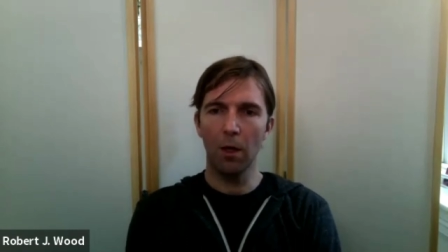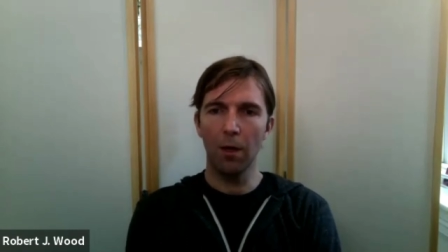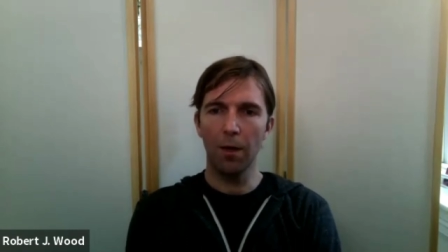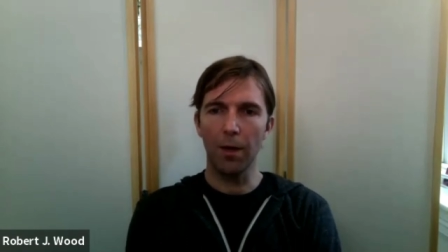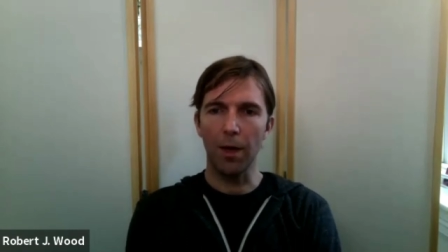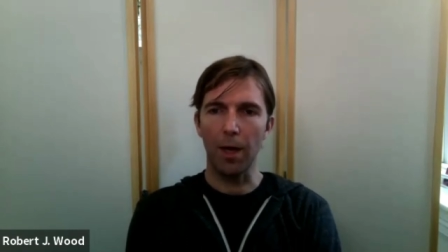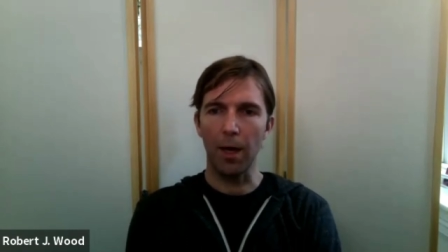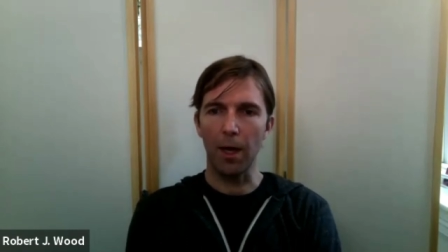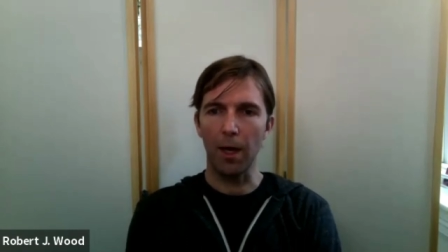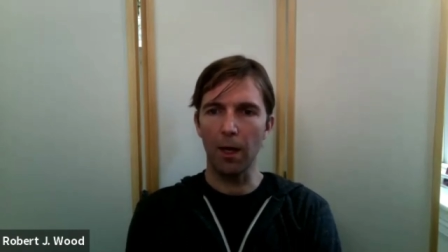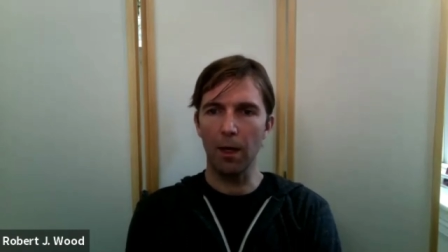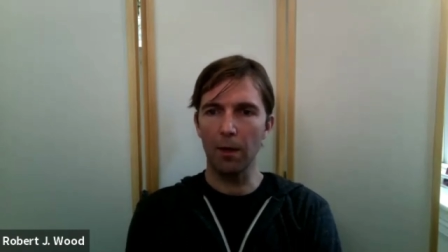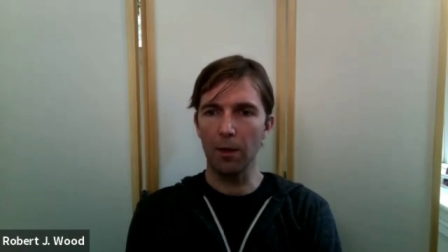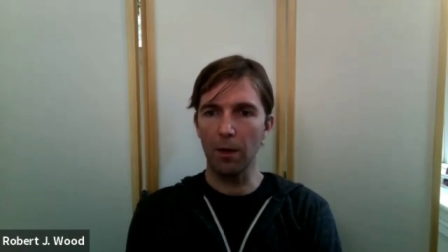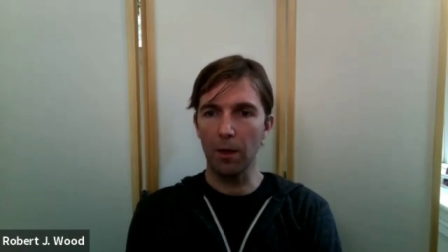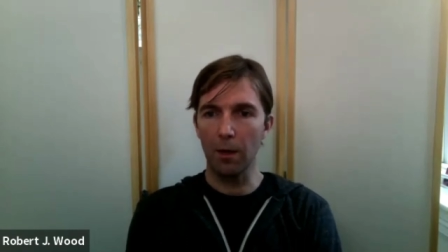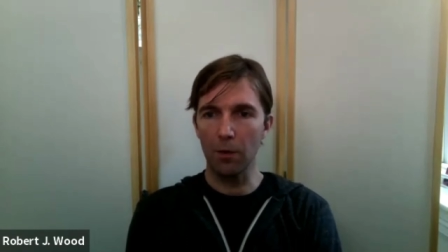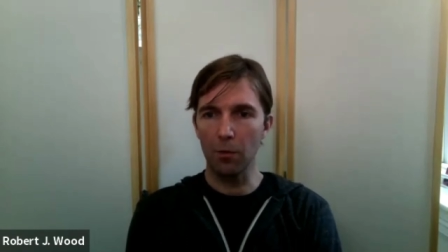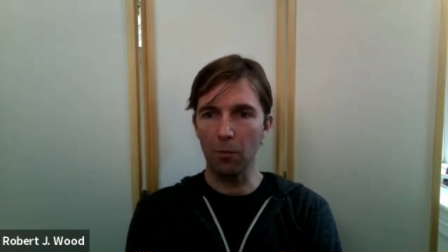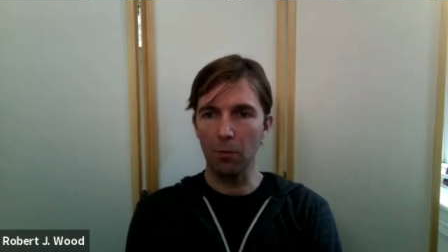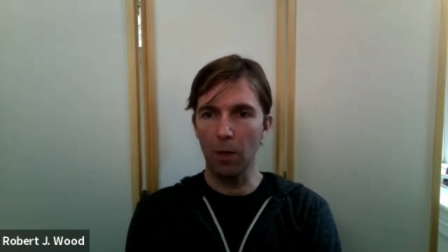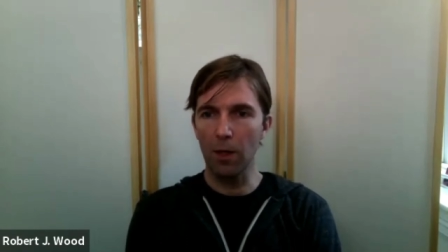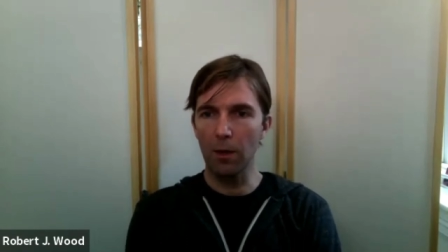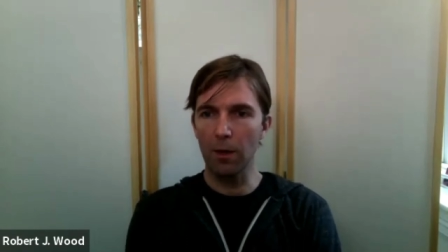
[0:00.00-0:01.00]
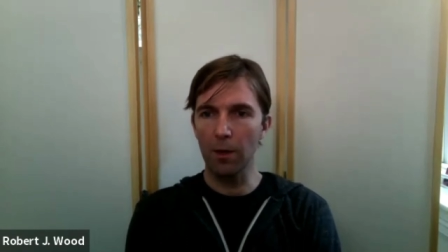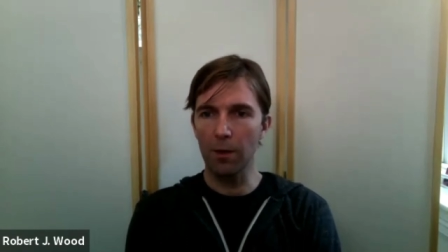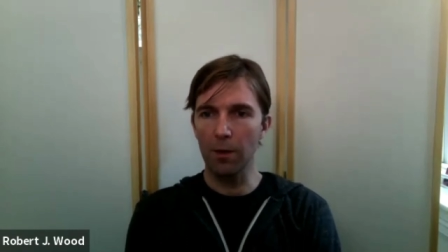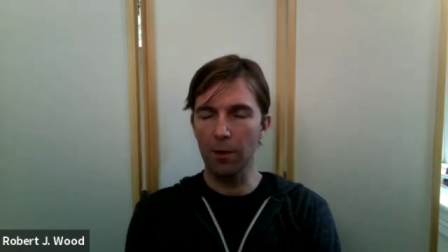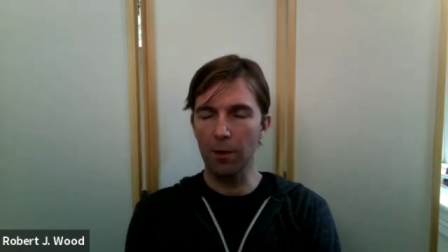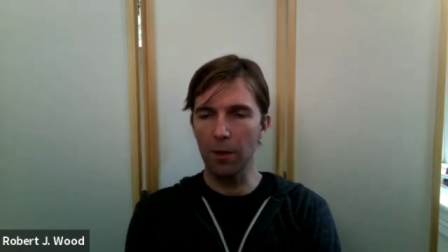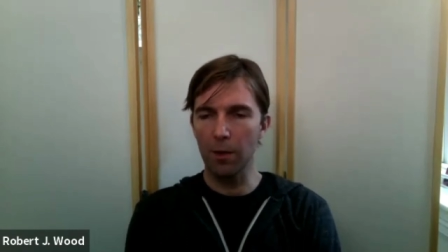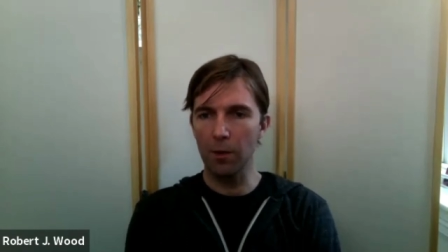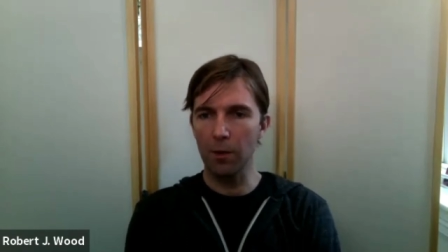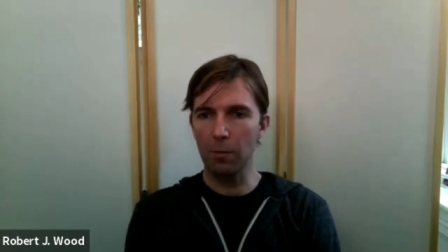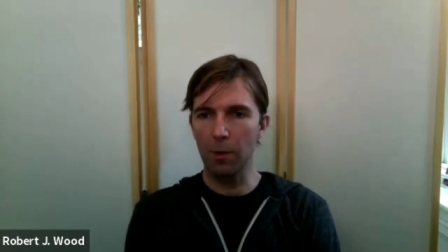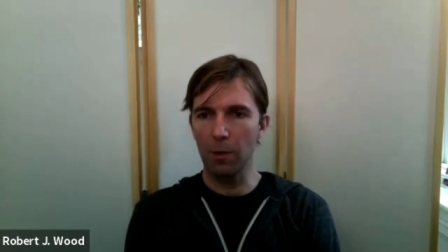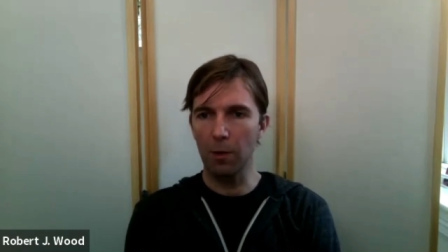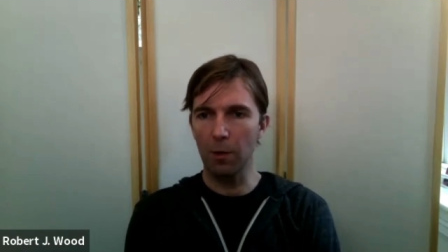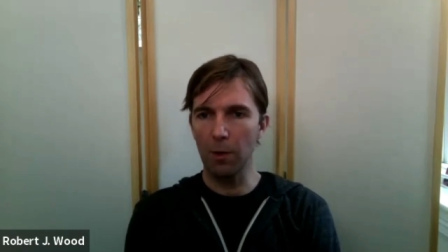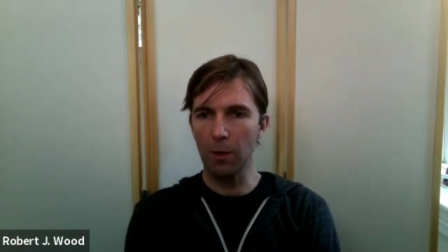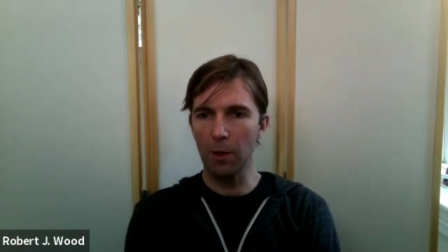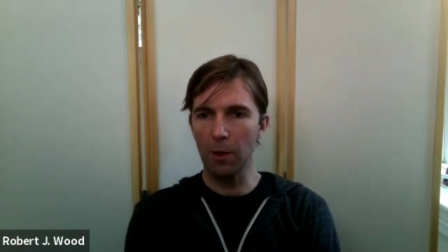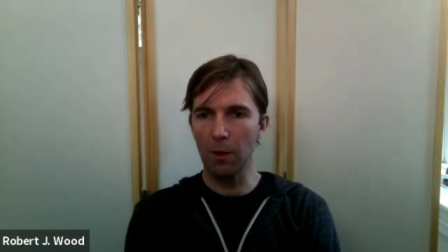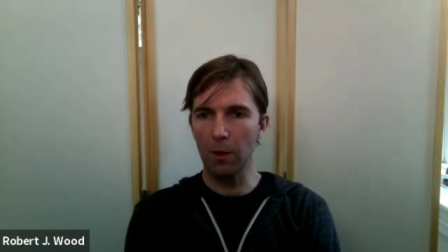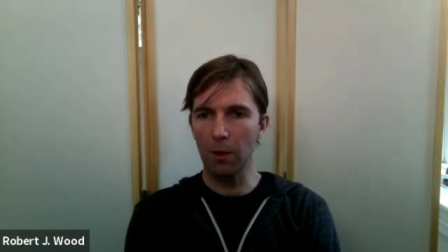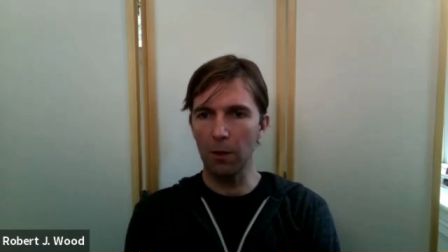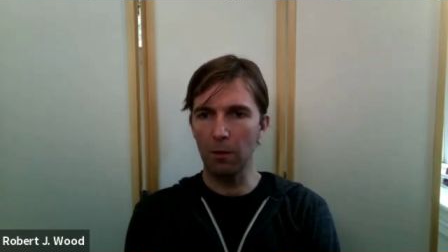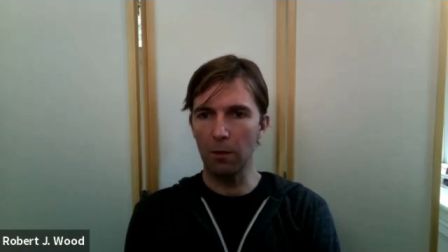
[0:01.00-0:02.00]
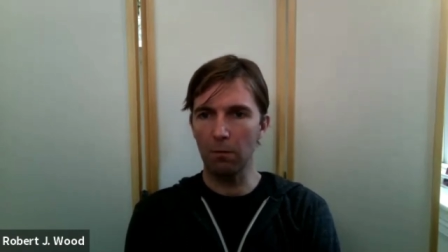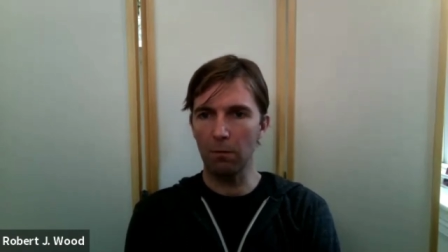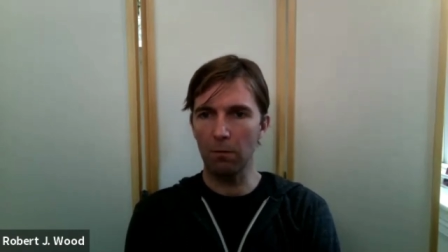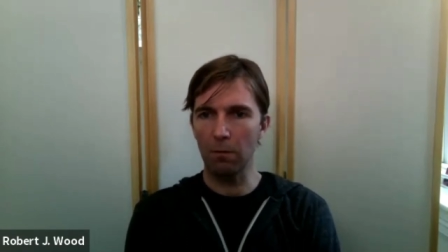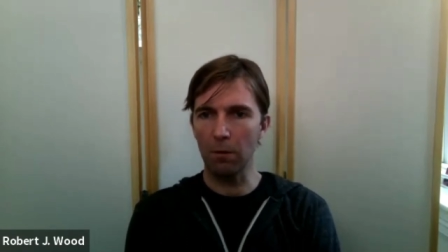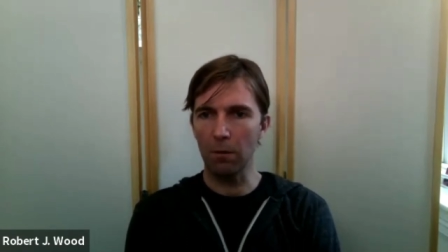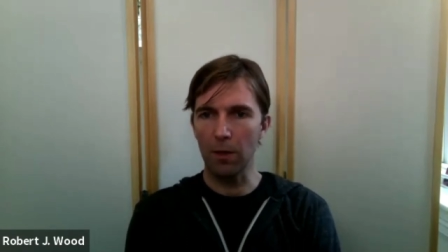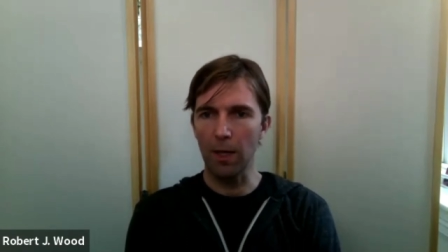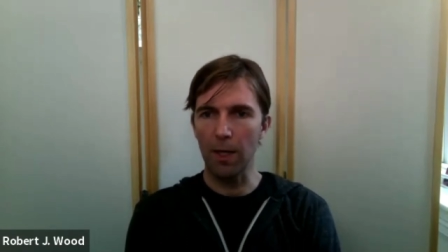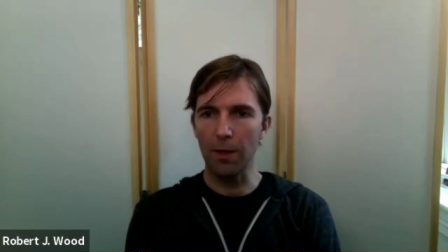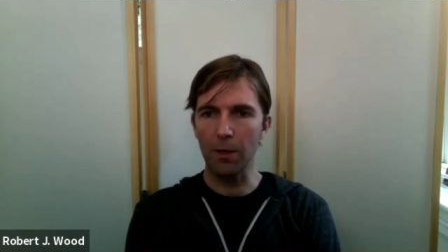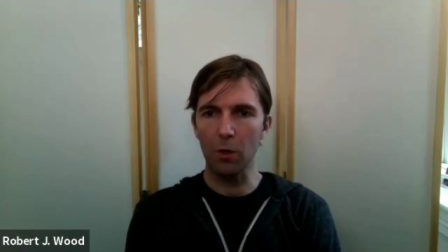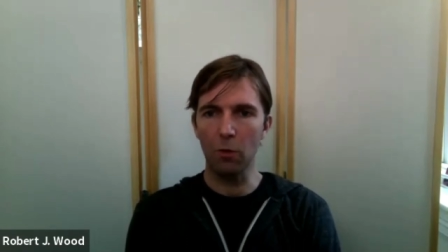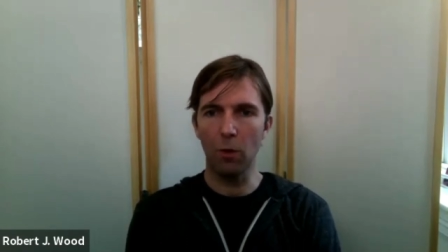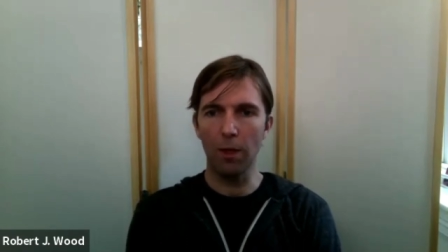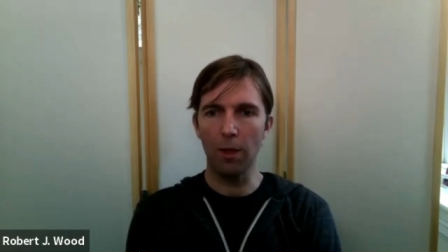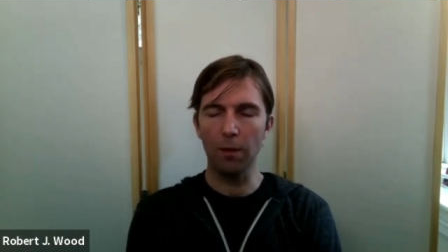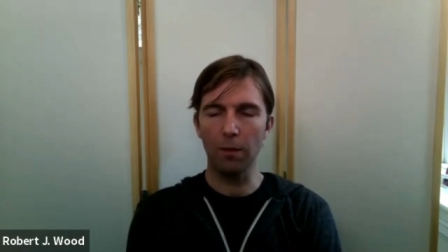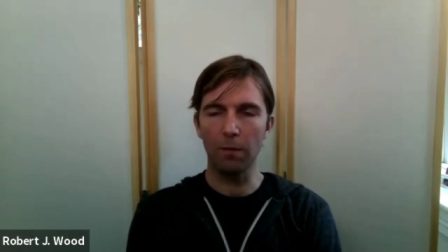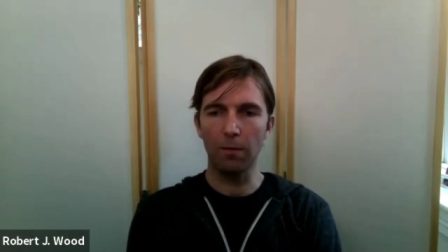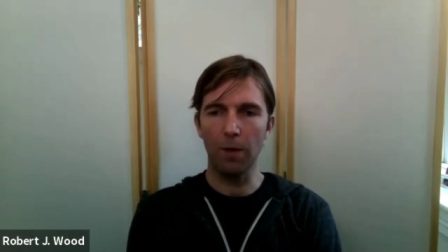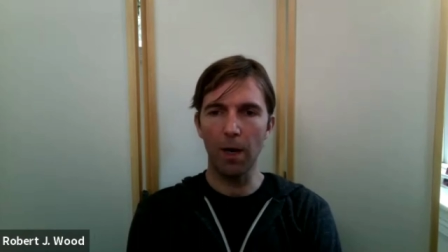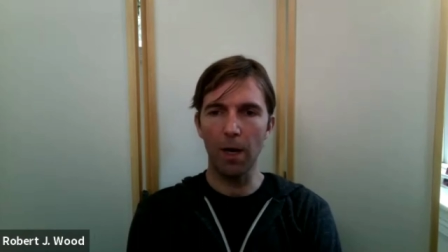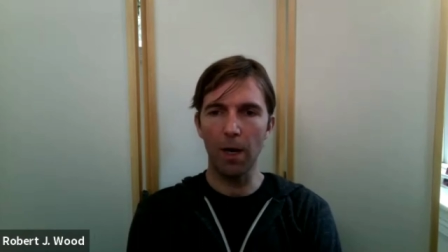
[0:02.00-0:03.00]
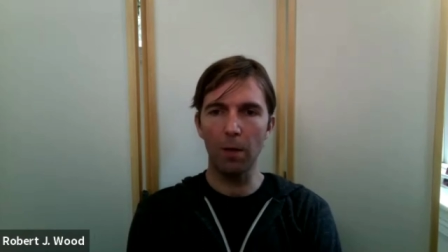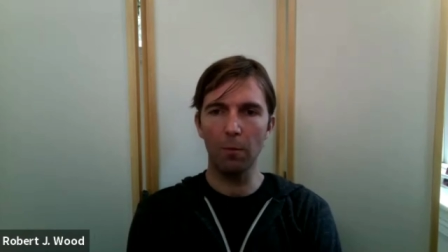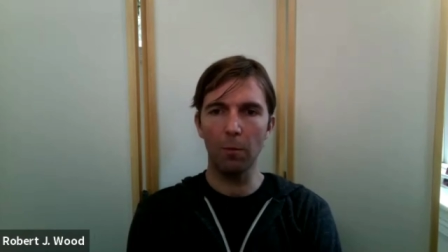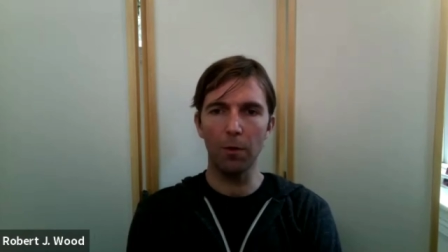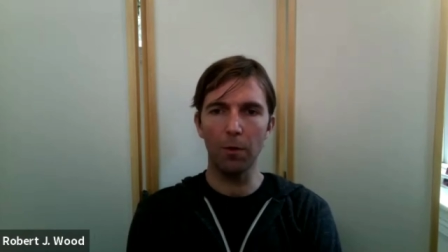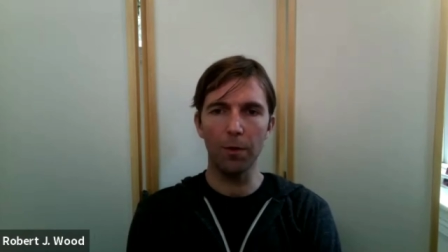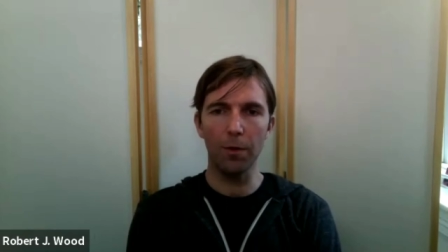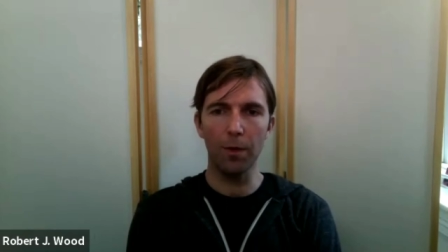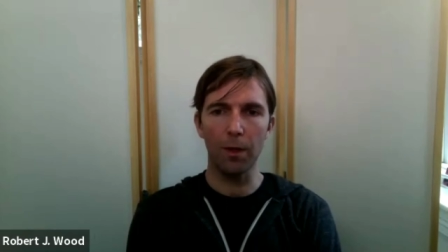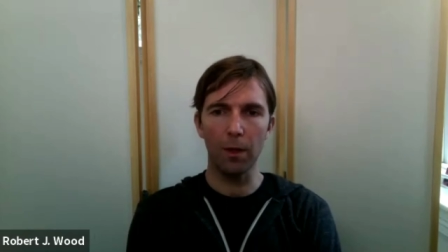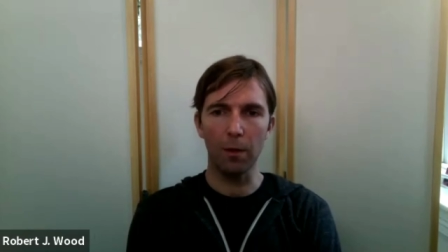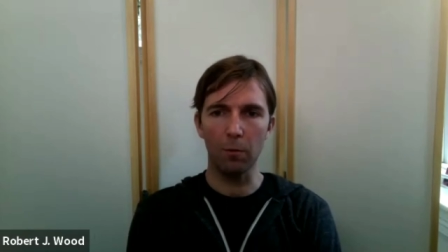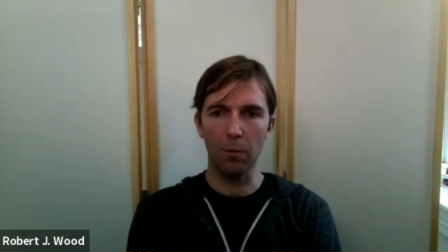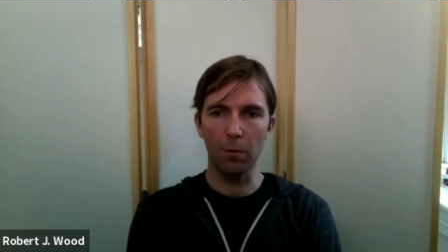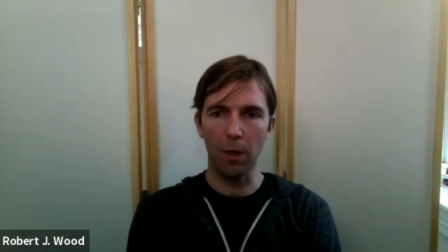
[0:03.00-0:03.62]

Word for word: And as well as this maybe less quantifiable thing,